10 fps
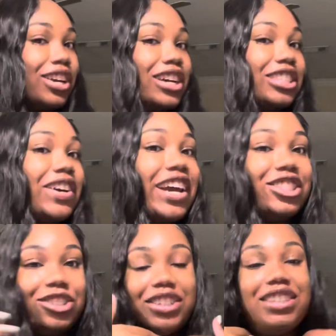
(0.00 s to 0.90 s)
So as
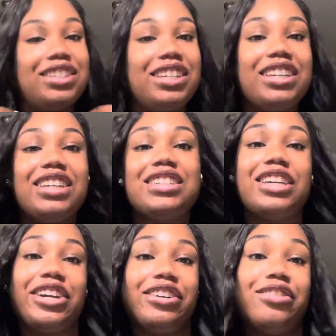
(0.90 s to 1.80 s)
you can see, this
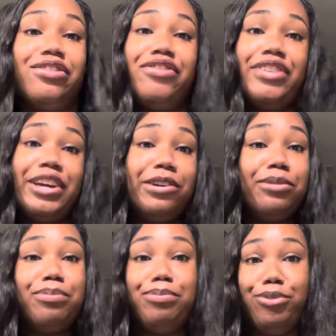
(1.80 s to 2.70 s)
hair is very
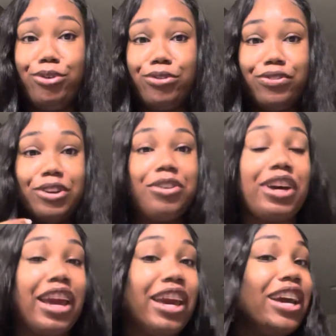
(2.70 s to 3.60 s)
beautiful.
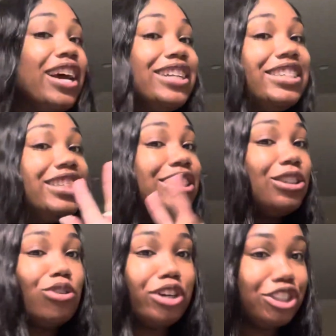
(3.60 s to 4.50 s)
Okay, this is
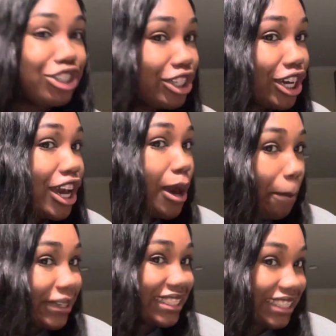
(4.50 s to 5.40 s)

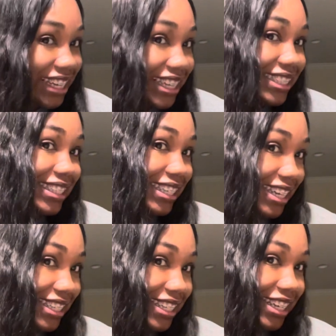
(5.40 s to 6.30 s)
200%
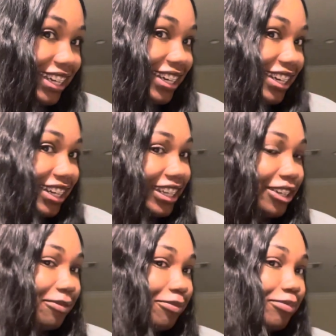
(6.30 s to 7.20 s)
density, honey.
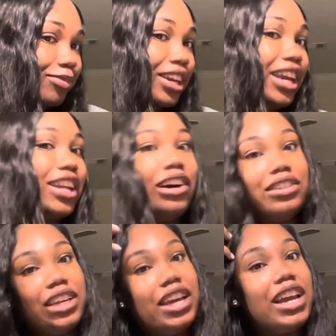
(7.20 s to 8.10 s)
And the
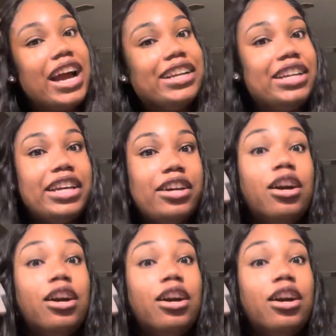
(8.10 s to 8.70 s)
only thing I did,